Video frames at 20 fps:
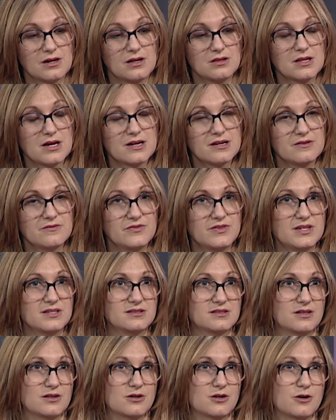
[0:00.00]
a lot of
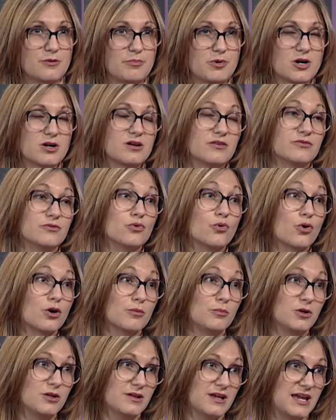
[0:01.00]
things that are a part of
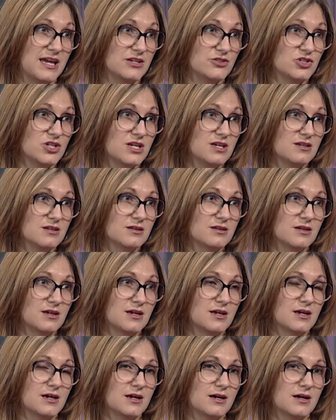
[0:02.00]
normal aging.
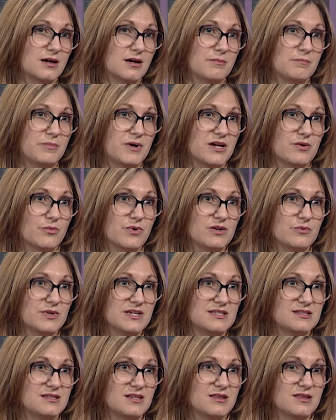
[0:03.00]
Um, but when
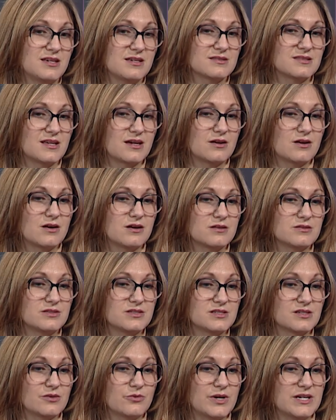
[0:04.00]
we see things that
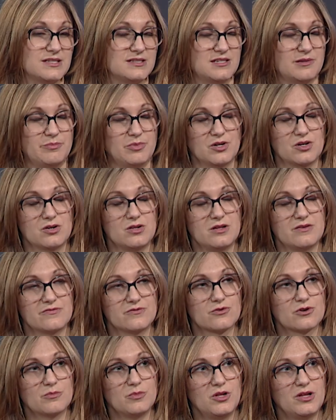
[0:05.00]
aren't quite typical of
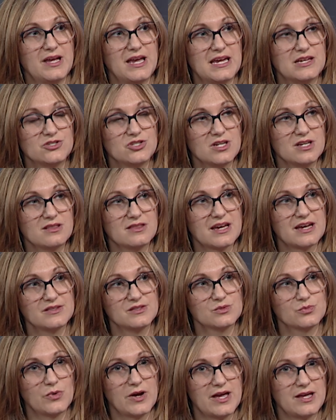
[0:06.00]
normal aging,
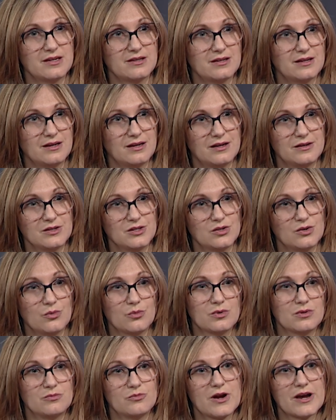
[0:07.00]
that's when uh, you know
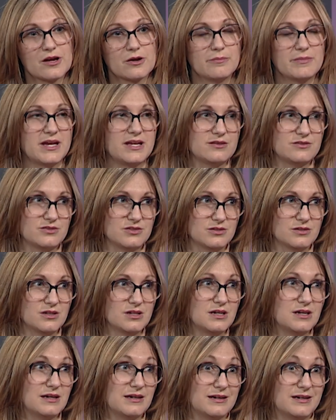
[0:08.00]
we'd recommend
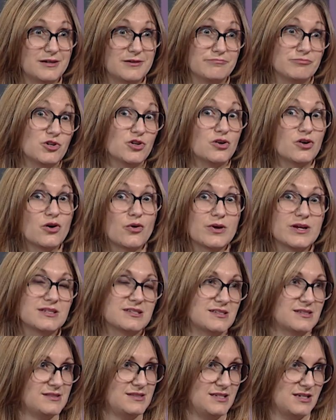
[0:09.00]
uh, going
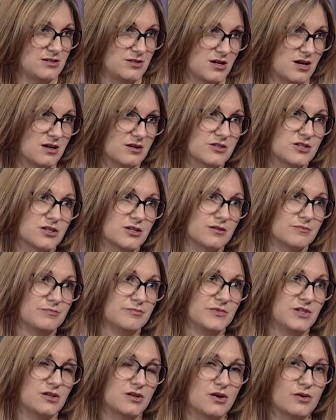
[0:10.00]
to see a doctor. You